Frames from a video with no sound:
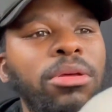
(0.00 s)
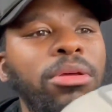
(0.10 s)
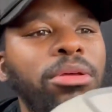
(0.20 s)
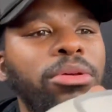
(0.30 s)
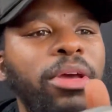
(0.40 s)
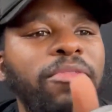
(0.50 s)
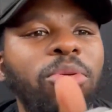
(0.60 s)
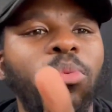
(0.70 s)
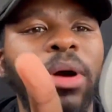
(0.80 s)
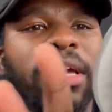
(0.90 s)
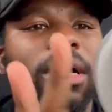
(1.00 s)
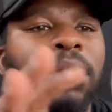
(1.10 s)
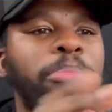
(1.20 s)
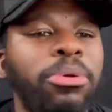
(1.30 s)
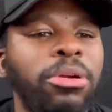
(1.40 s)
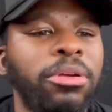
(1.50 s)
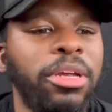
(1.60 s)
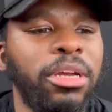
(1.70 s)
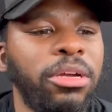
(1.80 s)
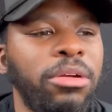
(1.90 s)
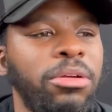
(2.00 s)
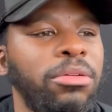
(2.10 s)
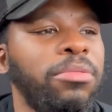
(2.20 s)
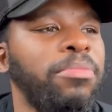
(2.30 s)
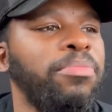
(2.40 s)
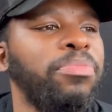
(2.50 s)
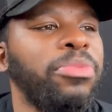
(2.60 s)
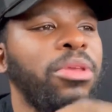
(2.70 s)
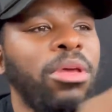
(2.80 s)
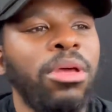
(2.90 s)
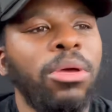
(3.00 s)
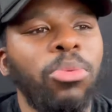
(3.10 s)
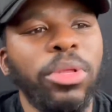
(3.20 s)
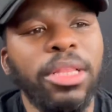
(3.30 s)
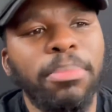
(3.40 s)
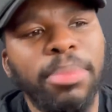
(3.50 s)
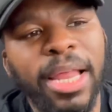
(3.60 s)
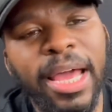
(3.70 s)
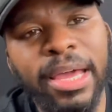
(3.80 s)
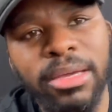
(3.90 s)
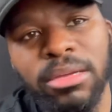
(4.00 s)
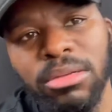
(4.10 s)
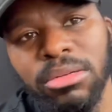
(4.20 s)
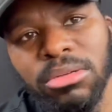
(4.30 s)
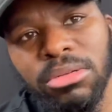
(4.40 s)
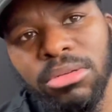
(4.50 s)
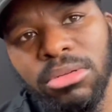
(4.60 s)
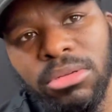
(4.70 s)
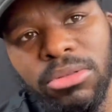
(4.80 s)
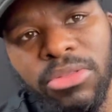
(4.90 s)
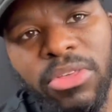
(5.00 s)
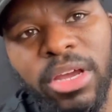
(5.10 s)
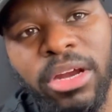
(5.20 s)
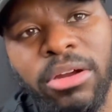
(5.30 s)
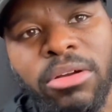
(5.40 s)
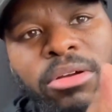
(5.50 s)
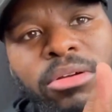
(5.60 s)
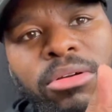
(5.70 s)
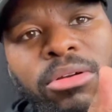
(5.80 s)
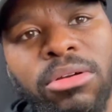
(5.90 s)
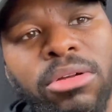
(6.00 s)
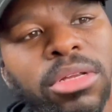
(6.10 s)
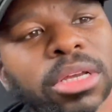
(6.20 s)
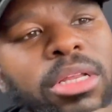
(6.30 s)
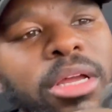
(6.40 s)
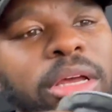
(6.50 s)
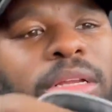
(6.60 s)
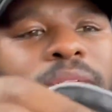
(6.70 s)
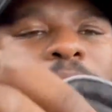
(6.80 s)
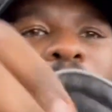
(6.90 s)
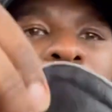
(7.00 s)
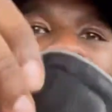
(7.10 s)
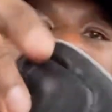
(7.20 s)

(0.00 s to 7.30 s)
We have the white upper here with the black there. Look at that. That's beautiful.